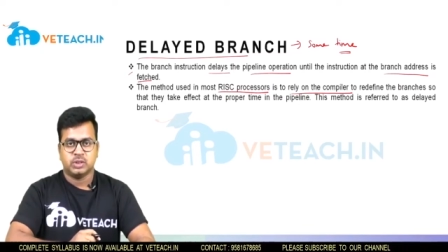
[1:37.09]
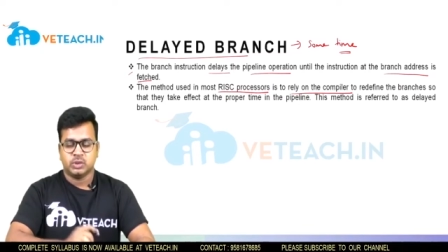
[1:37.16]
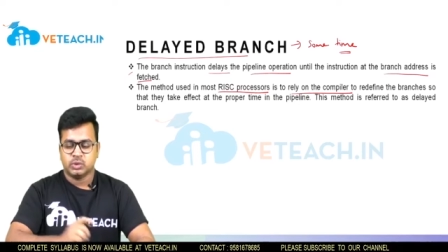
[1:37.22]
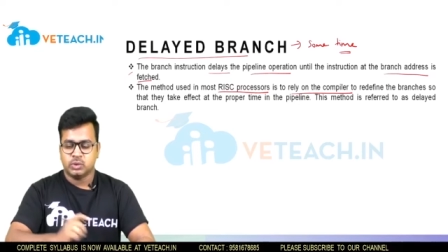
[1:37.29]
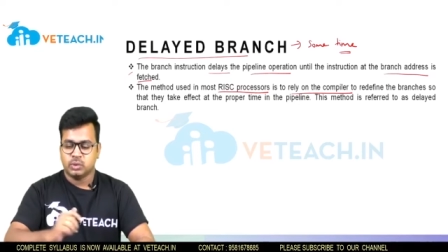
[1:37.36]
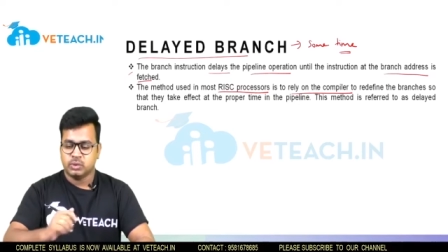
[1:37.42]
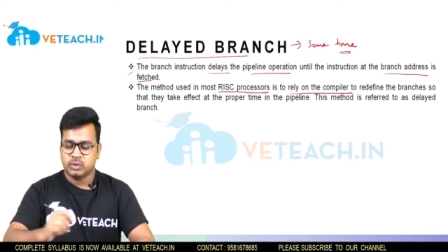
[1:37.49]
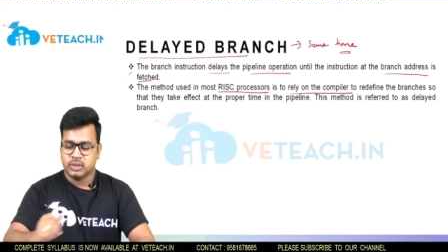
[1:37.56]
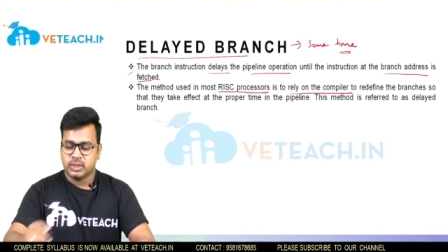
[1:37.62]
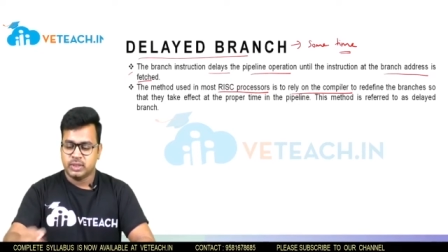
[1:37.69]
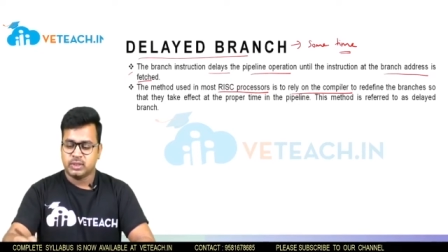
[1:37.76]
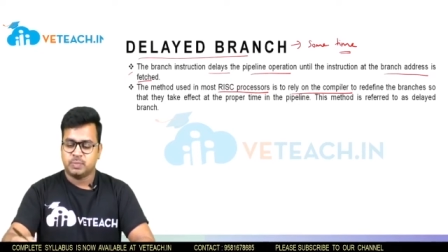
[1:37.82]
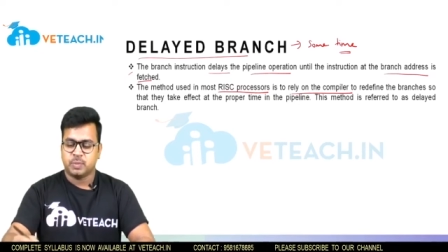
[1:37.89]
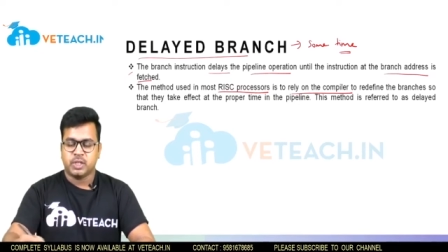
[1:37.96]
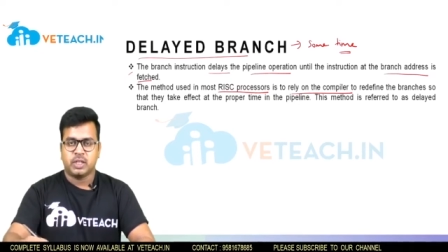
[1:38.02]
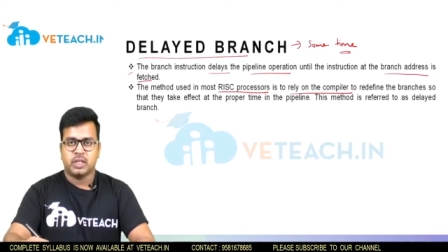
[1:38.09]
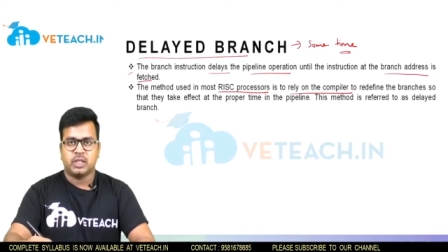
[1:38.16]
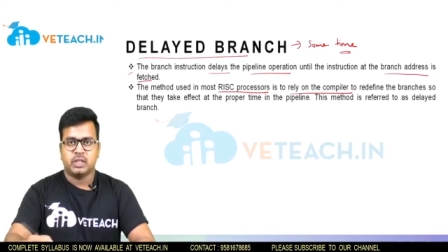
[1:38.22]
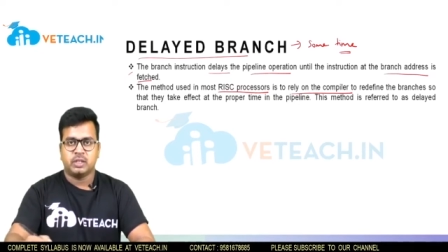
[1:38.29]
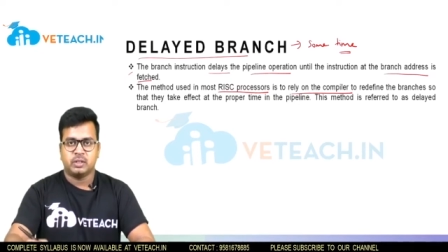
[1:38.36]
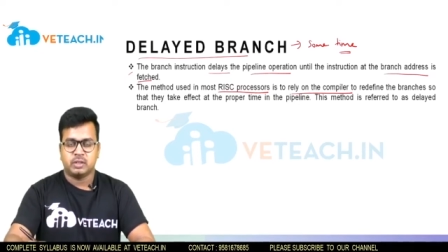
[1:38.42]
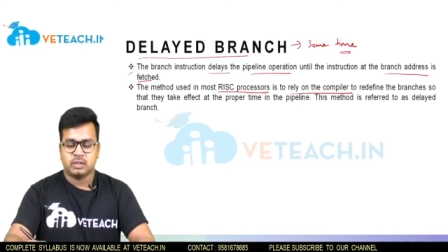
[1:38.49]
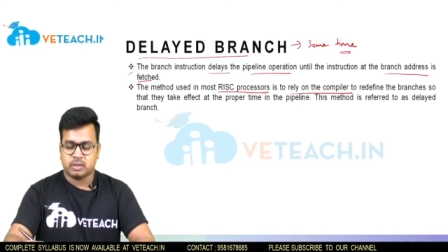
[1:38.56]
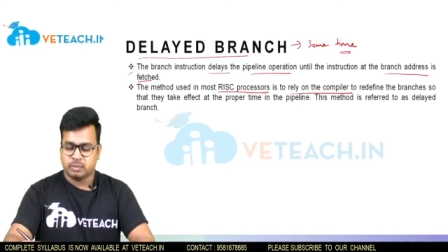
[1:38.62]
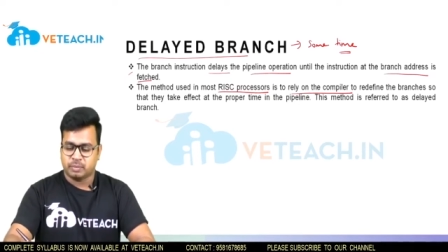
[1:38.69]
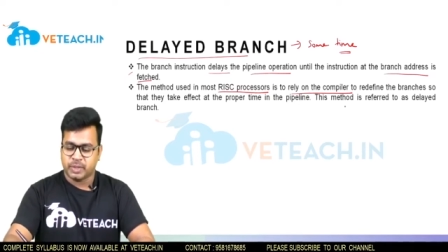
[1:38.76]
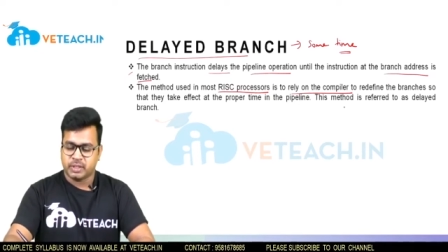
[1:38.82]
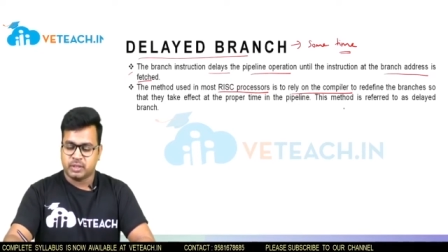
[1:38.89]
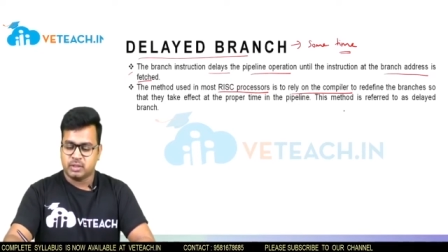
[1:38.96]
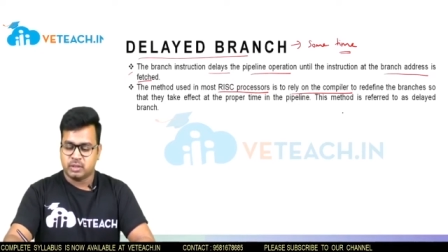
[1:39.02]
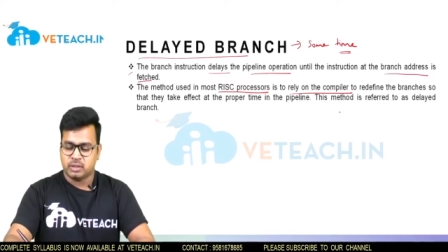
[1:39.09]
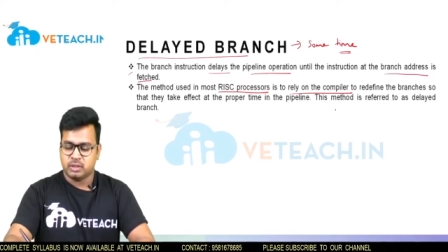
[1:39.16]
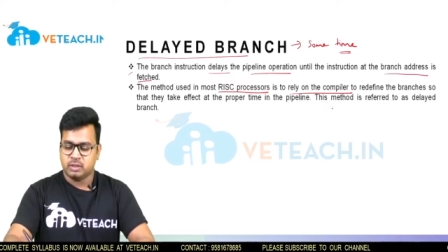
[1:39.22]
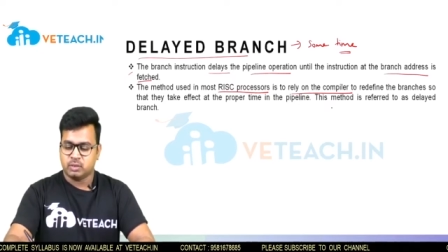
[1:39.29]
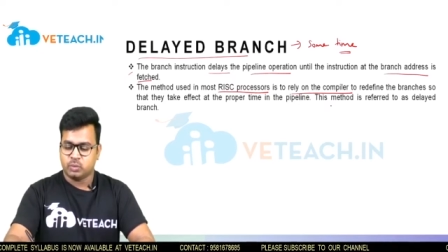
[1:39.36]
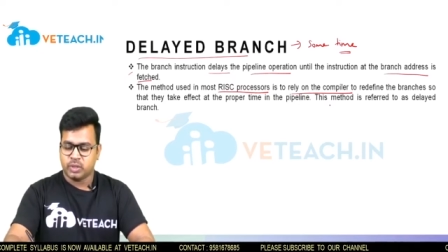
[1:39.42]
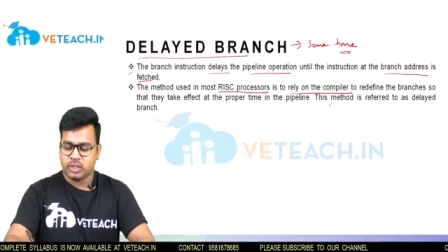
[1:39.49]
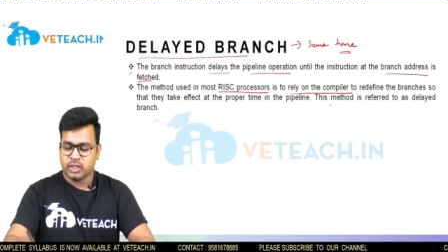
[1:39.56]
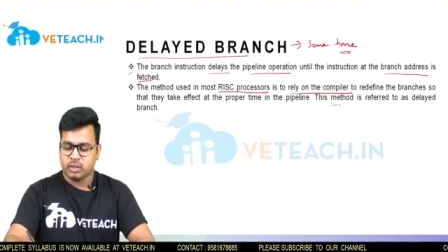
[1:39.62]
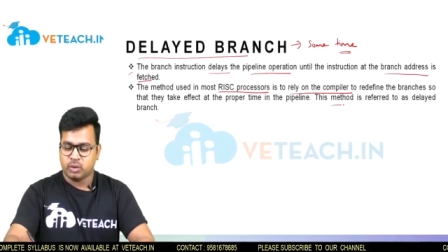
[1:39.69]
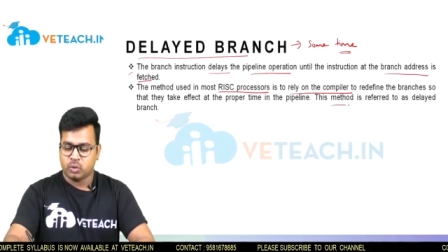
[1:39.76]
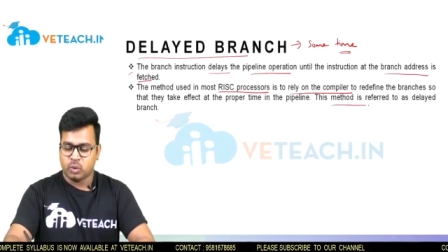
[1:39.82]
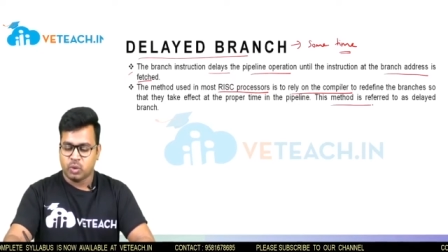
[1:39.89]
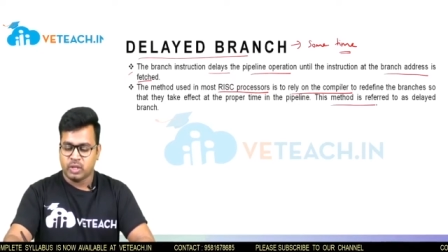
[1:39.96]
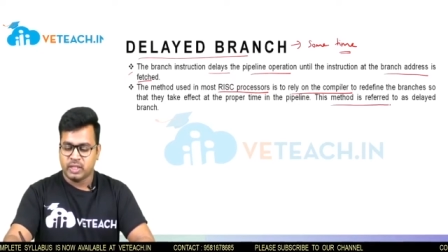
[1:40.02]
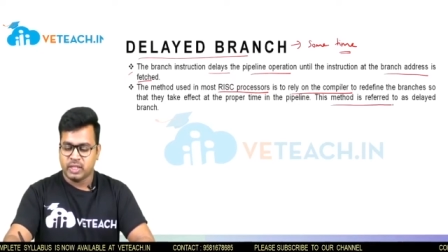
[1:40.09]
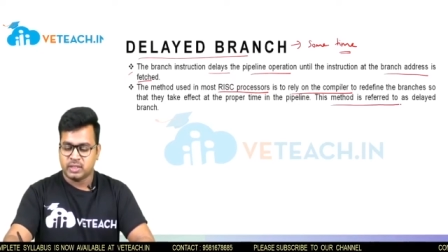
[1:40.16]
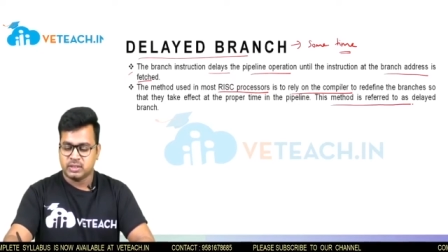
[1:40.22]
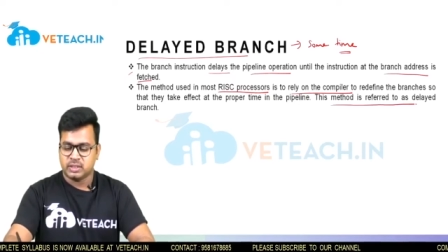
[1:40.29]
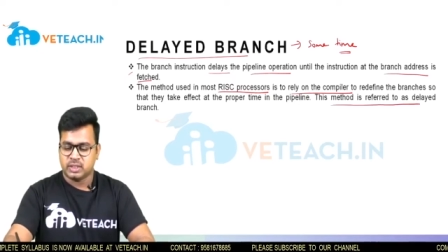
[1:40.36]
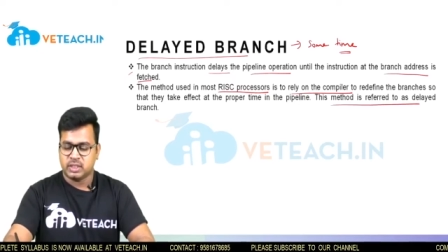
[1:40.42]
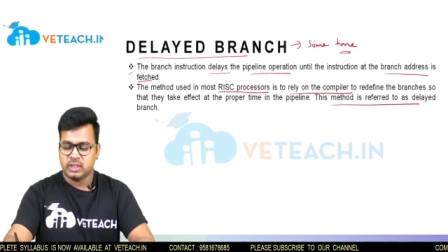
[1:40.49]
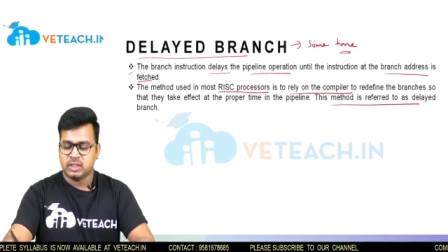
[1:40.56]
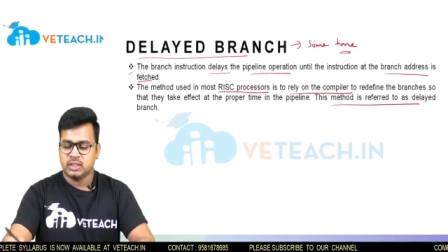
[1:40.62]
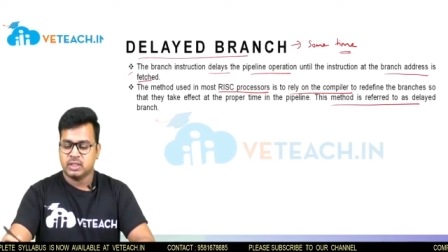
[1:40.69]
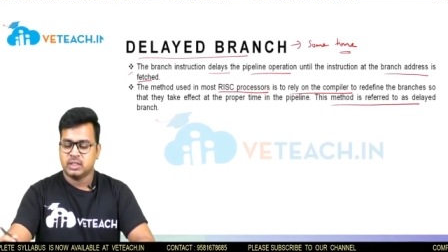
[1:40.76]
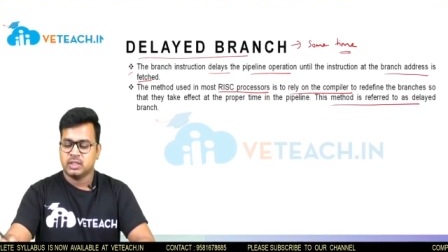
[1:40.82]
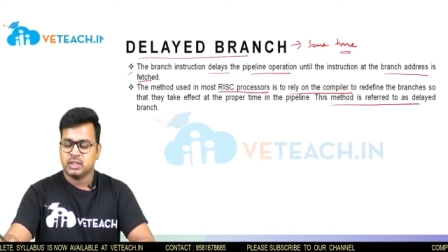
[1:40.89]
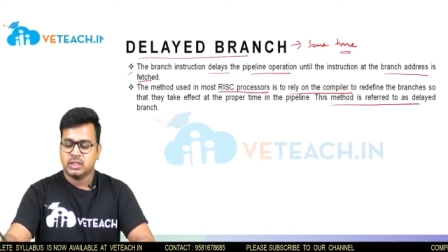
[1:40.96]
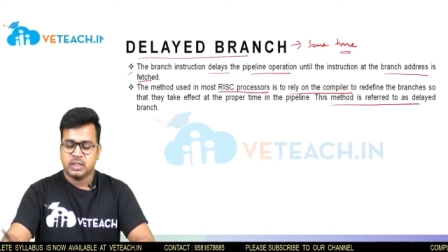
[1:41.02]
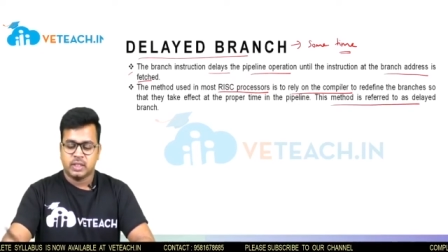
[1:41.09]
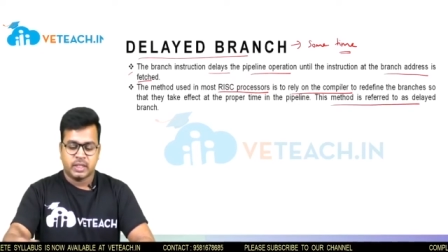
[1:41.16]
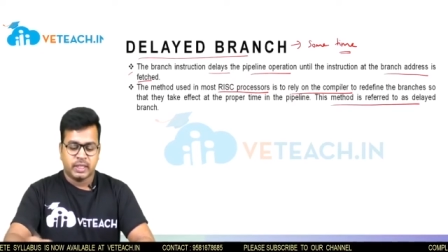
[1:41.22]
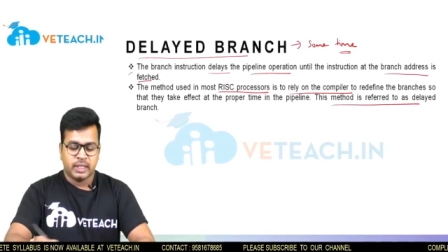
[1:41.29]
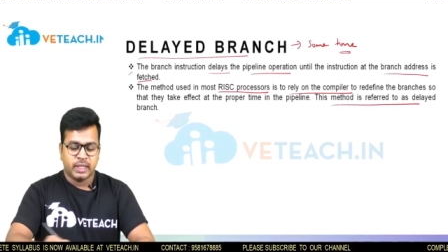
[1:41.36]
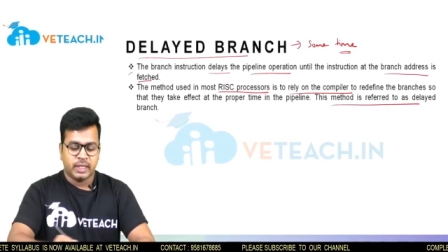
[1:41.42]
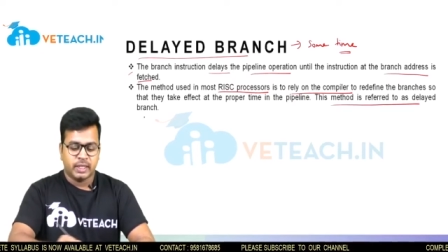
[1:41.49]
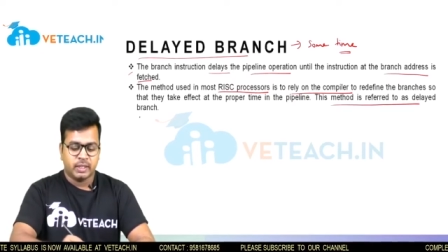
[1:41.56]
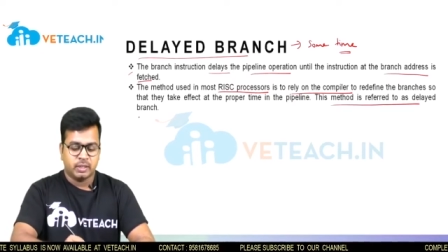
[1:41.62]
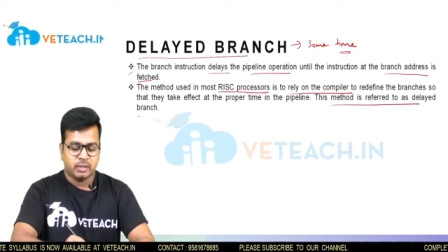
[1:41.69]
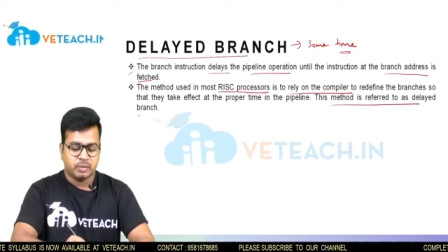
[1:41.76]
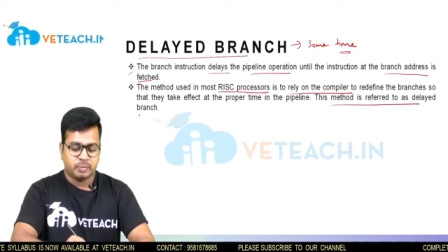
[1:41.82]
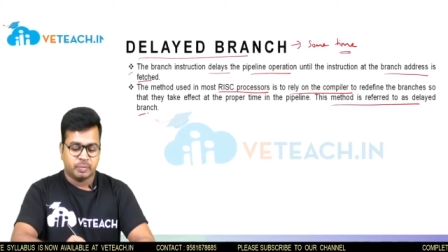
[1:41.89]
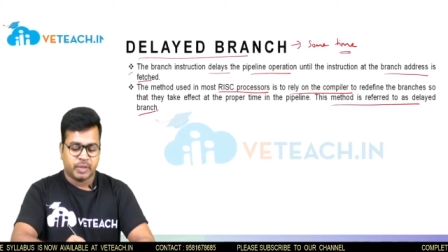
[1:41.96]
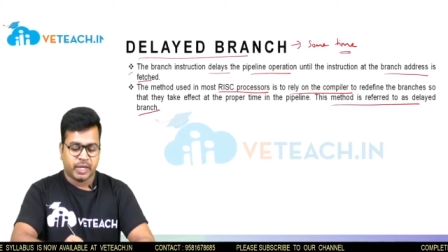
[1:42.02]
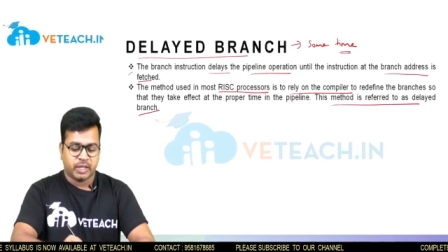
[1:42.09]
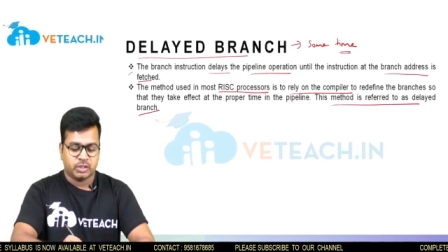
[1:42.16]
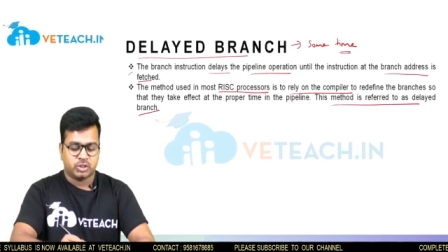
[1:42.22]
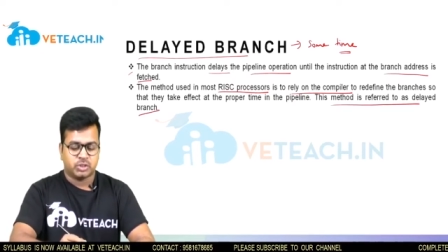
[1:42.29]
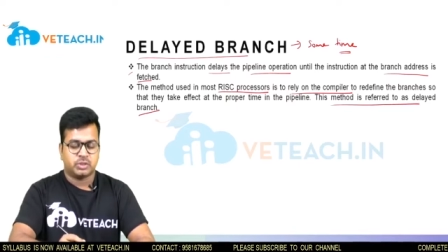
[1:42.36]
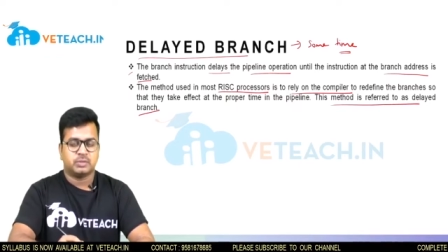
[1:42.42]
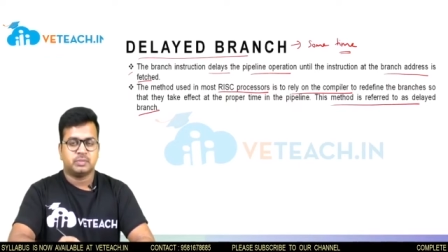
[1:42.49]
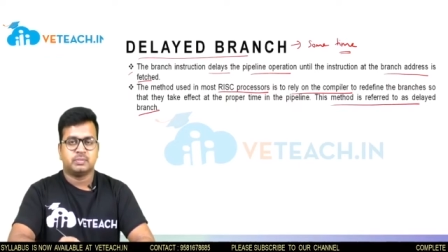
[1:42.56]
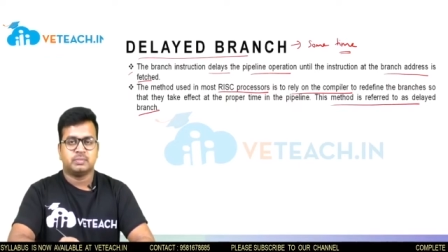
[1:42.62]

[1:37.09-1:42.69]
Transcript: So this particular method, we can call it as a delayed branch,